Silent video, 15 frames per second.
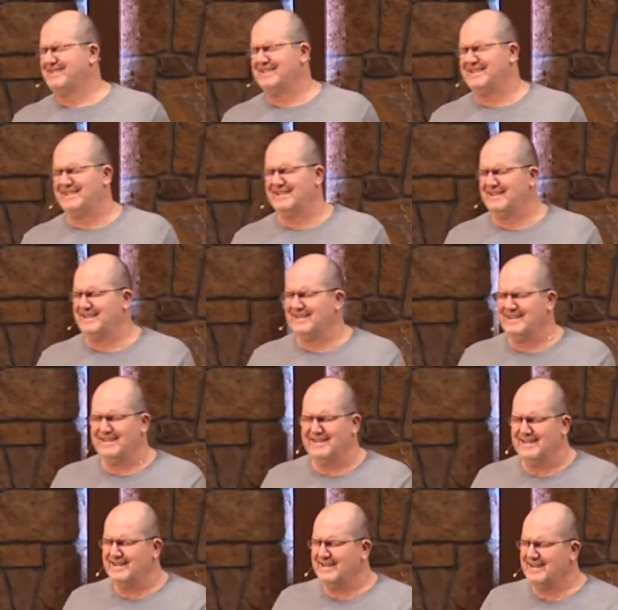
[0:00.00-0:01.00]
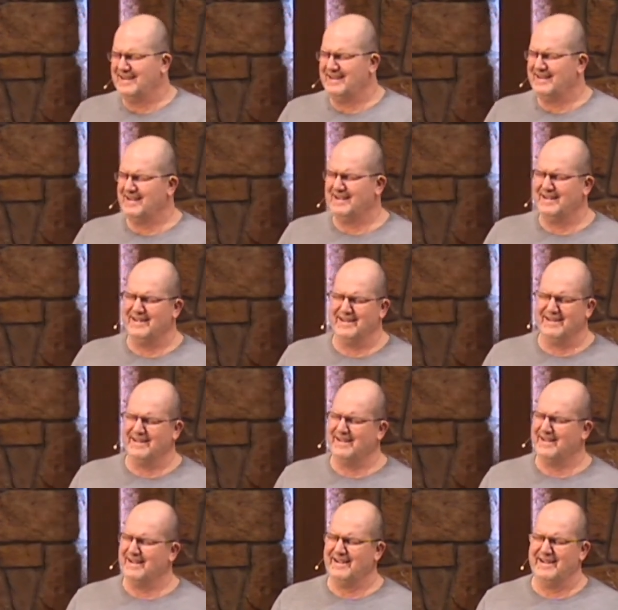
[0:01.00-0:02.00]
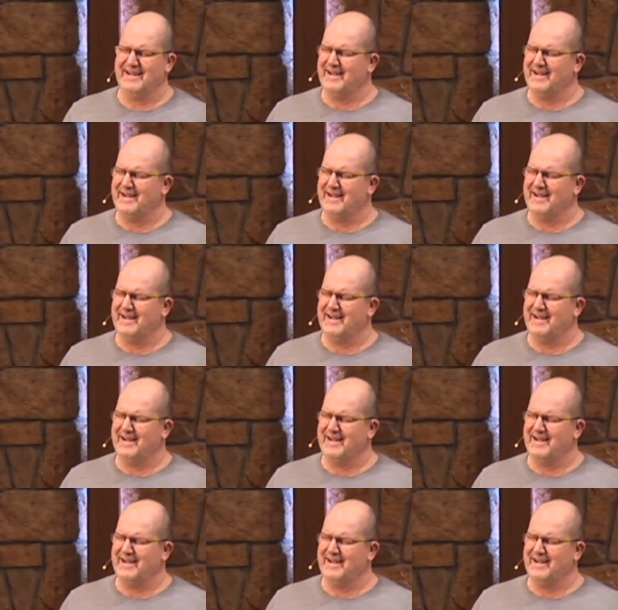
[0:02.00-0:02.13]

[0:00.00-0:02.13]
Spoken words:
No one is speaking in this clip.